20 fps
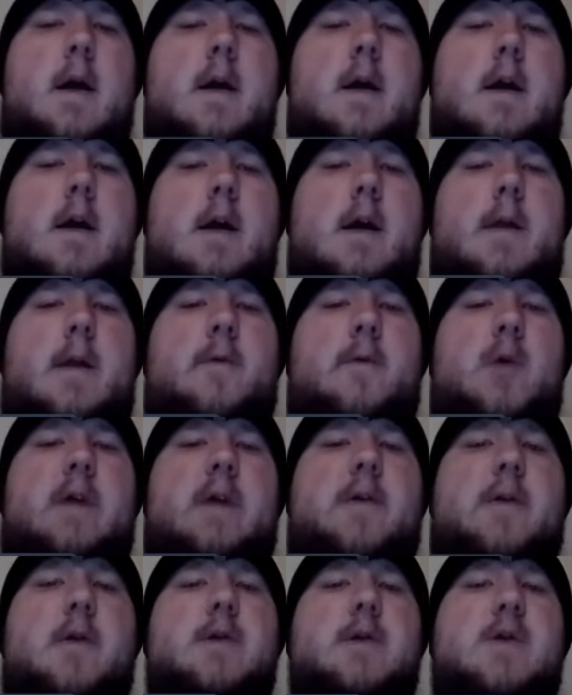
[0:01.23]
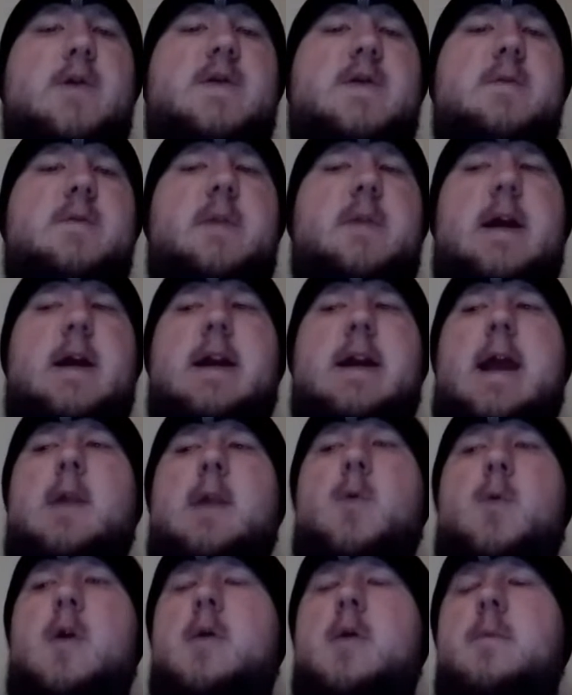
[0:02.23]
Hello, everyone out there in YouTube land, and
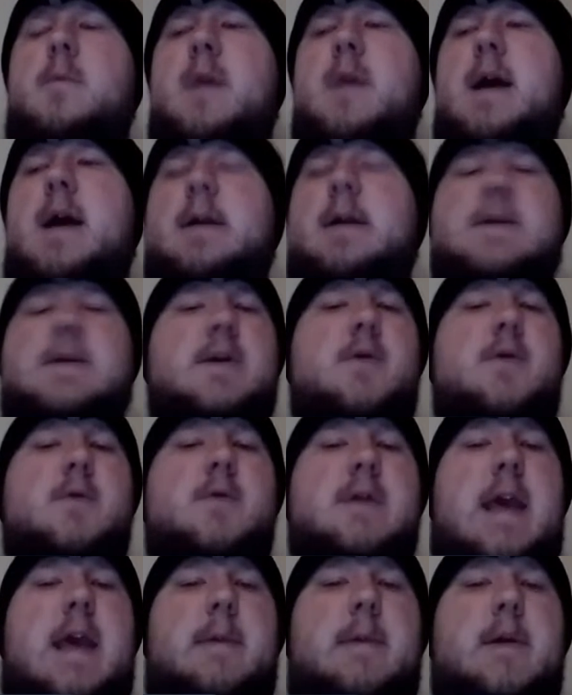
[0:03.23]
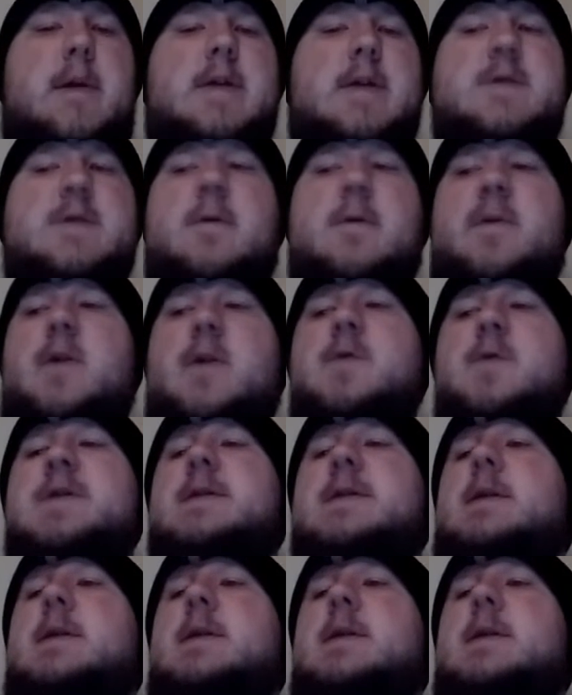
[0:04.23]
welcome back to Damien's Reviews.